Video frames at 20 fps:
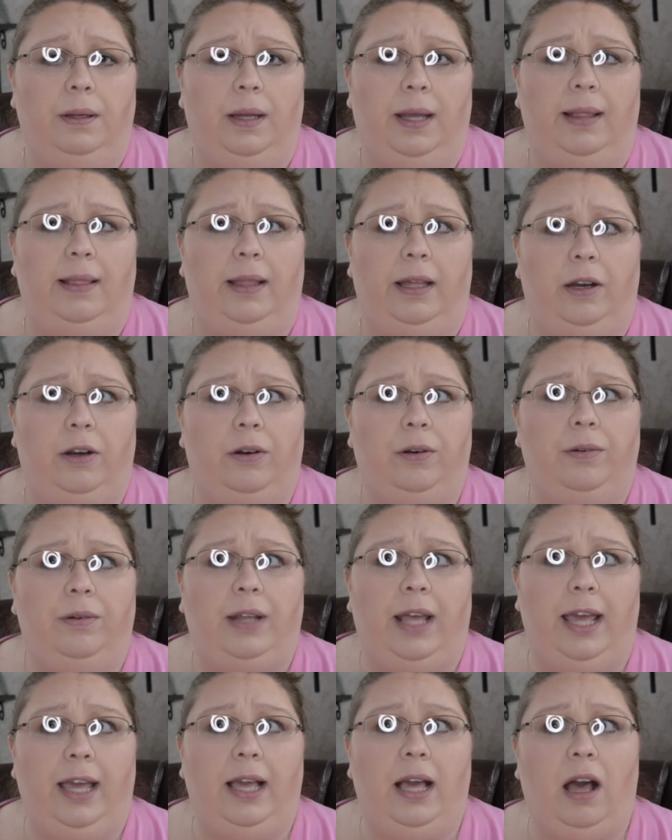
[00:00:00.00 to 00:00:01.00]
and let her
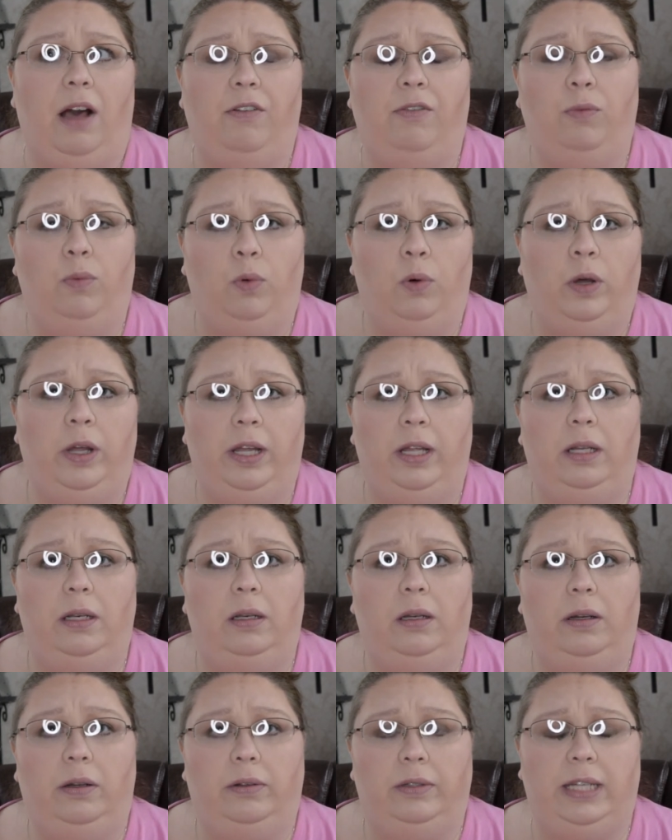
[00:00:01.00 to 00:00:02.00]
take off what
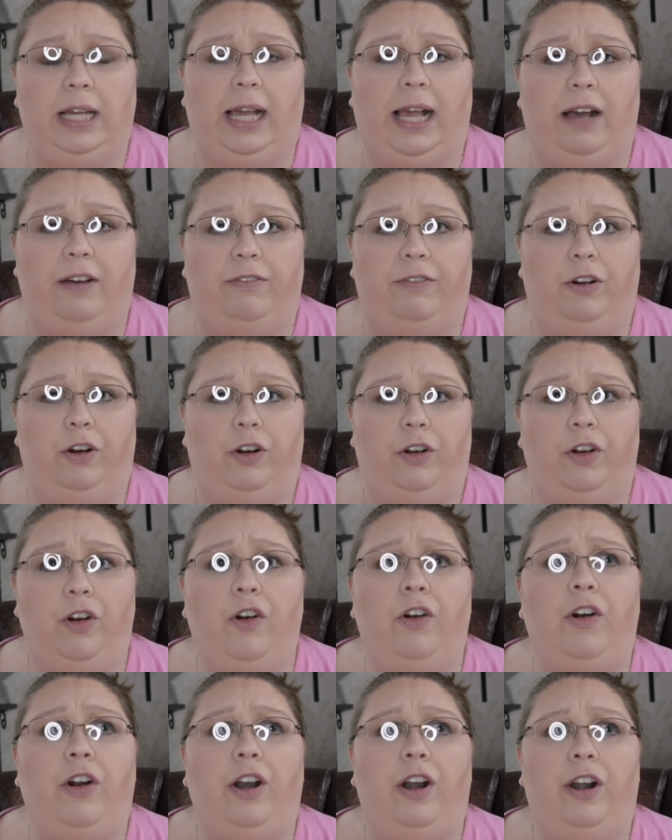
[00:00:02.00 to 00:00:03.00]
it'll take off her
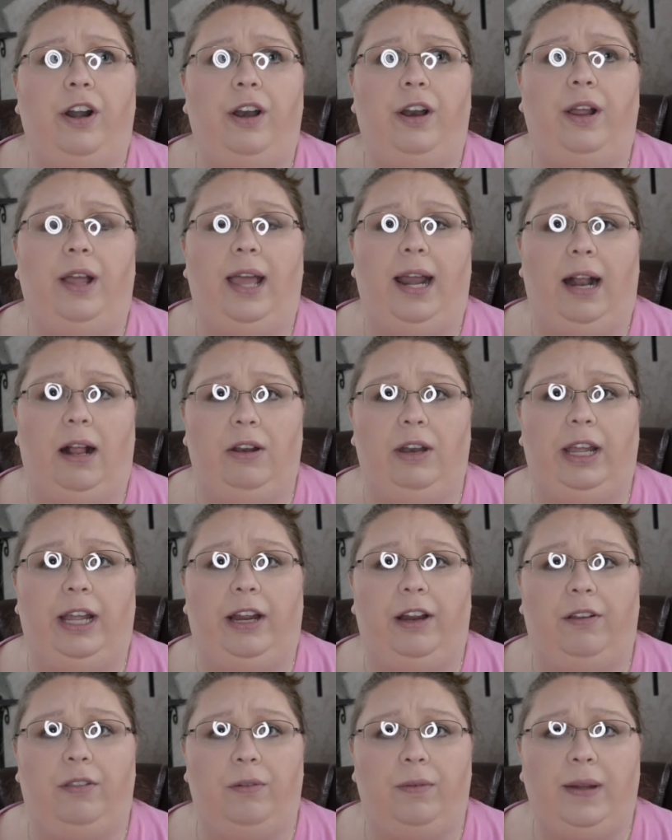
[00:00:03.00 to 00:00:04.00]
card and I'll take
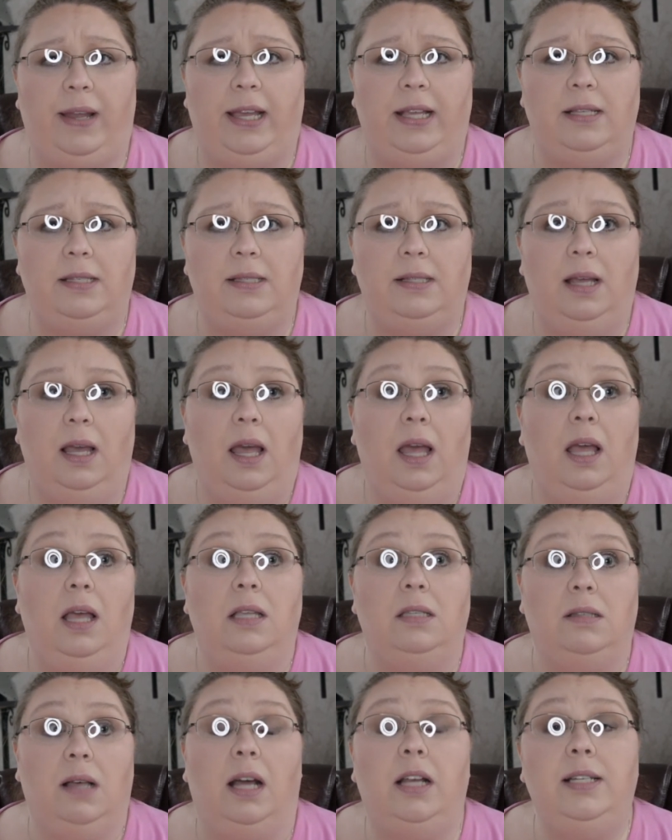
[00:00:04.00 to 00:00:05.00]
care of the rest.
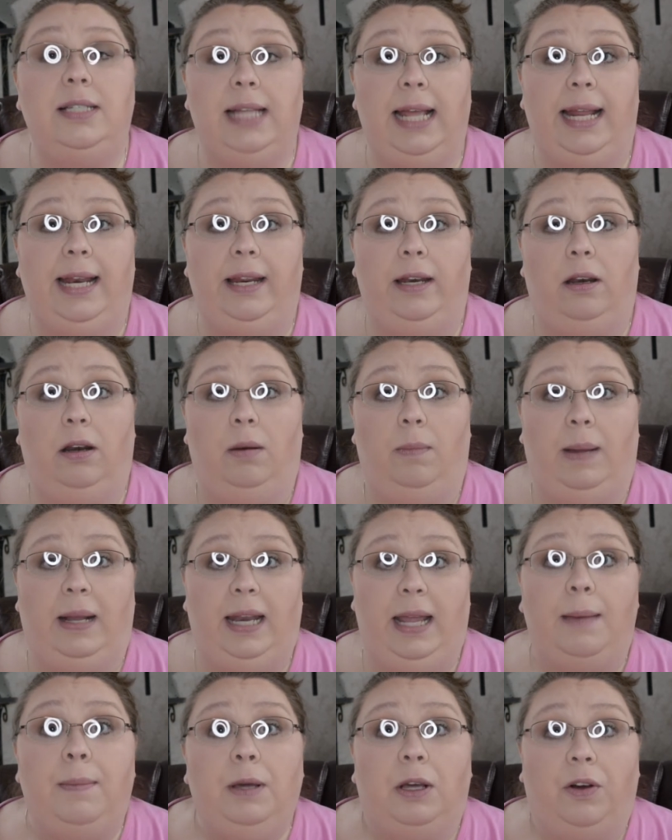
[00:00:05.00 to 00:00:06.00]
So I just handed her my
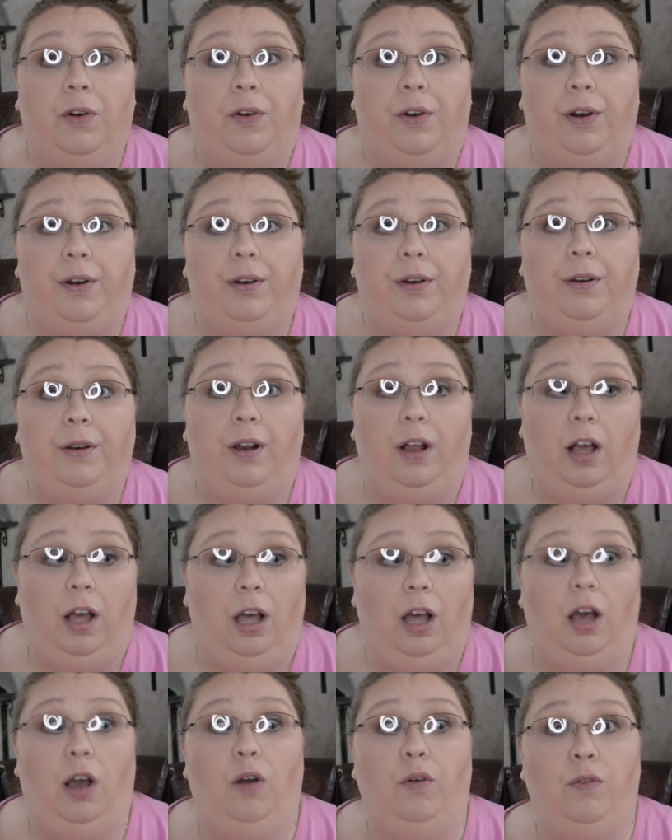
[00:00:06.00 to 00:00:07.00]
debit card
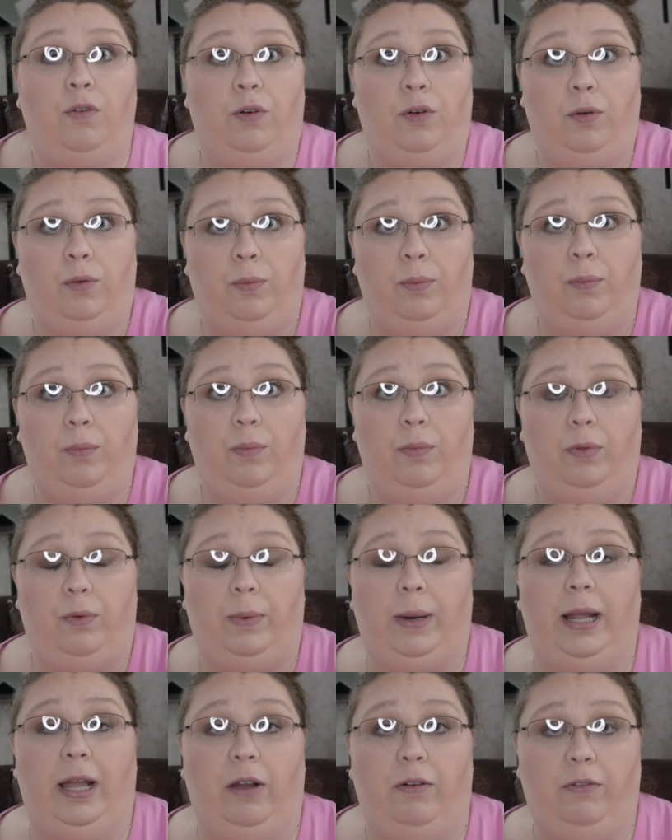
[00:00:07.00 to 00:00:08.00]
over the
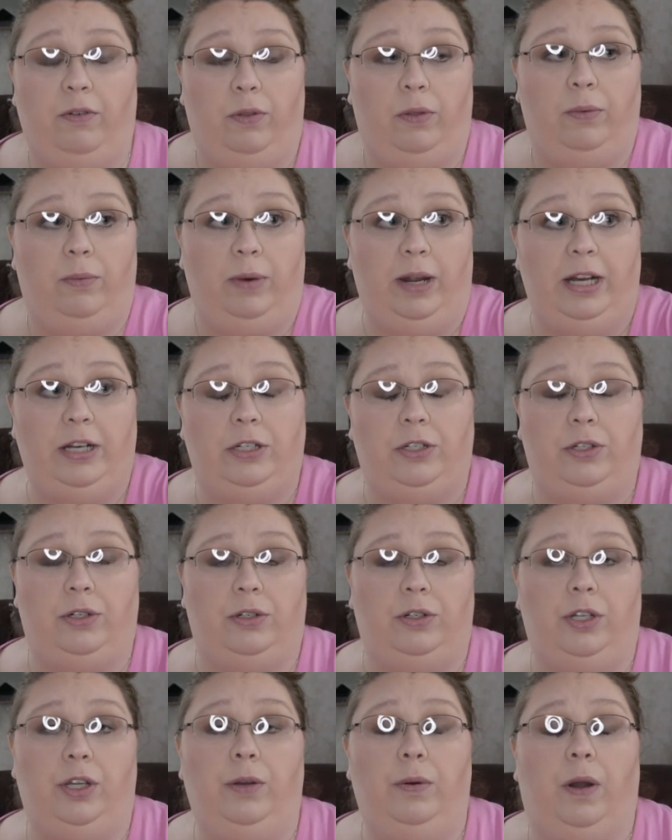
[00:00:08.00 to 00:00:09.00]
over the register
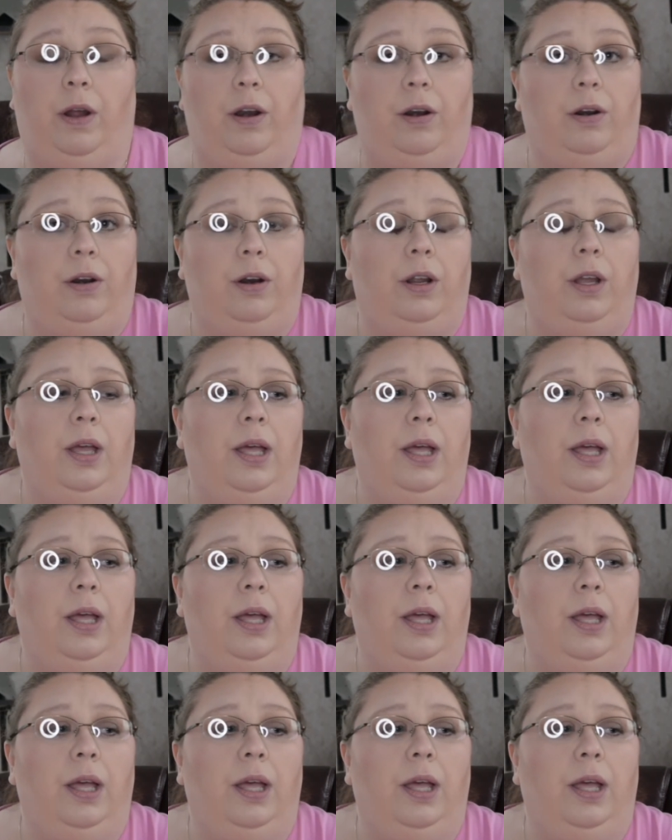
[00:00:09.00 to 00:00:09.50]
to her,